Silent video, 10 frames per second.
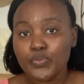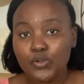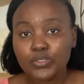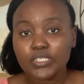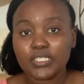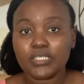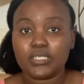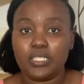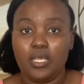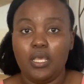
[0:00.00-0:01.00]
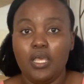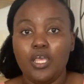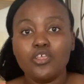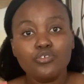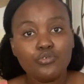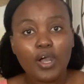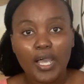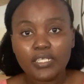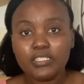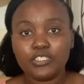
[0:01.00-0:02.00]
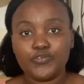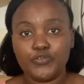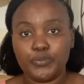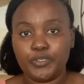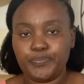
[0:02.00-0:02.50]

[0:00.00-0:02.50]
process a new ID for me.